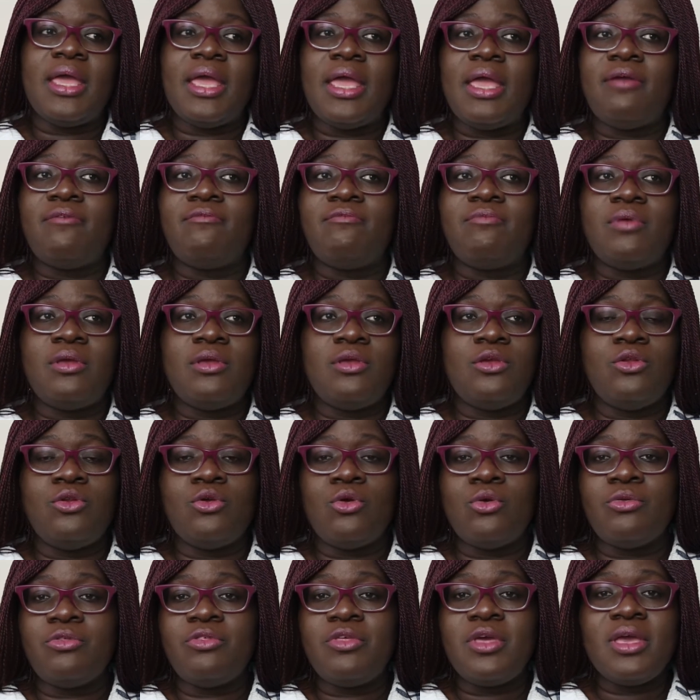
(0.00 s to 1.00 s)
if you
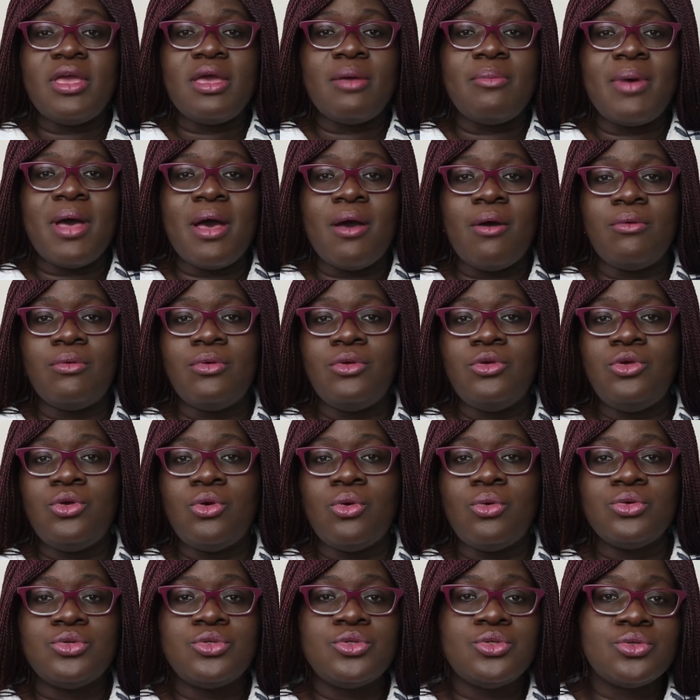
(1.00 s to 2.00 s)
know think about
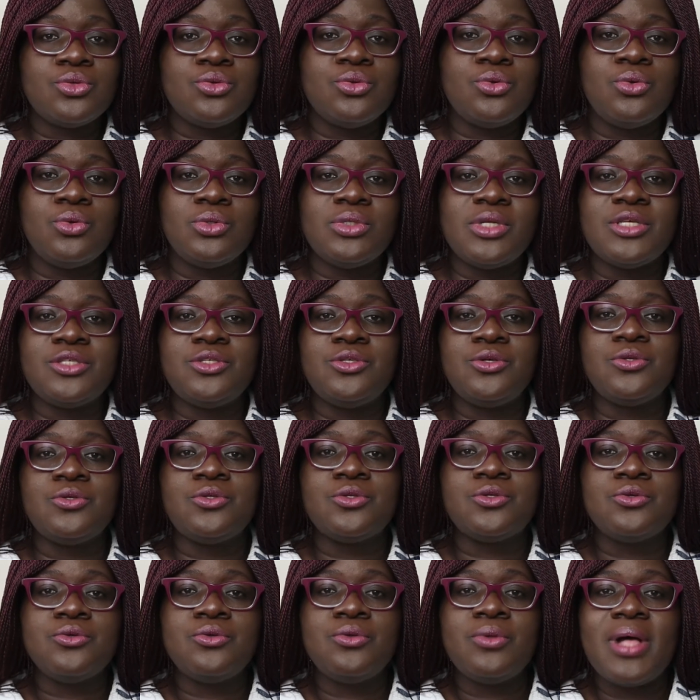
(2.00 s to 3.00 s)
your school does your
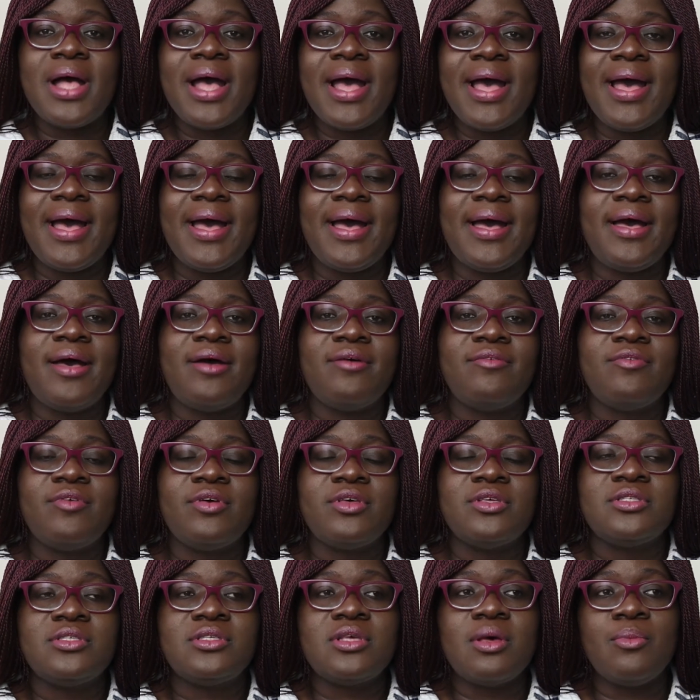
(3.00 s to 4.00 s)
school have
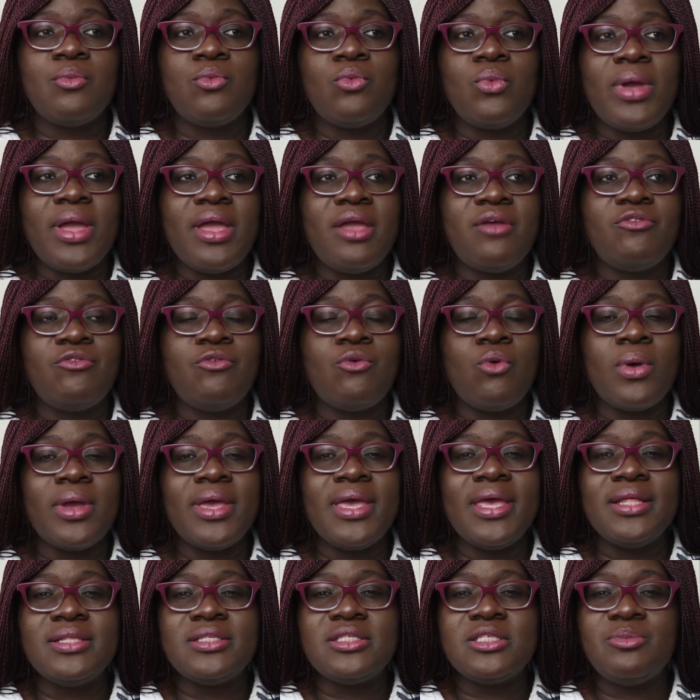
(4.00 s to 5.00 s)
some way for
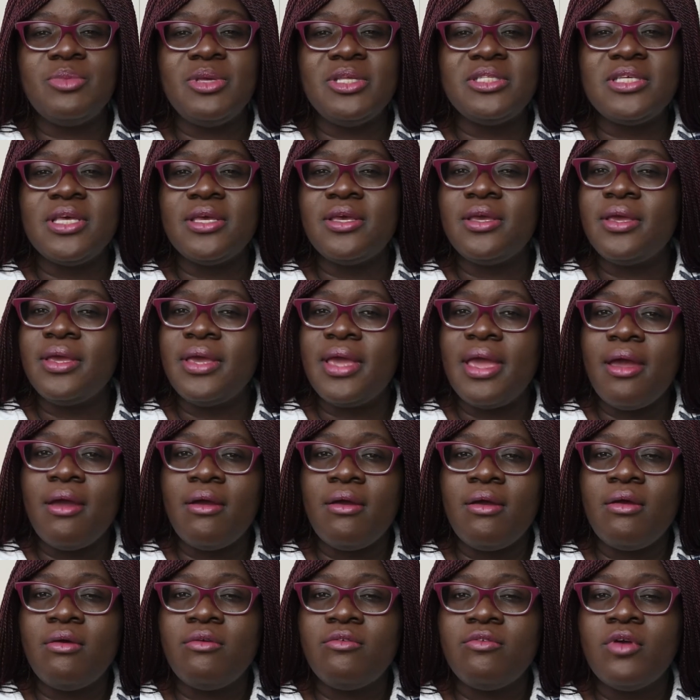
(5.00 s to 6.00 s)
kids to be taken
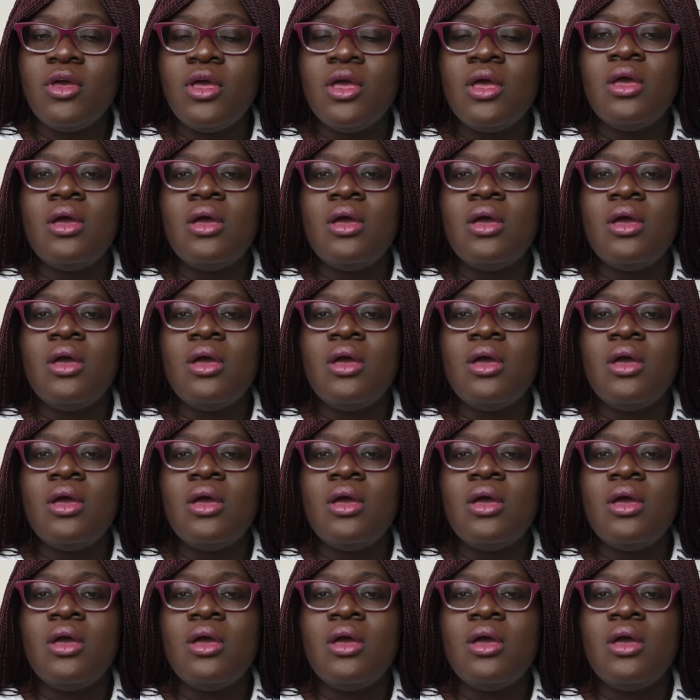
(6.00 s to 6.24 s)
care of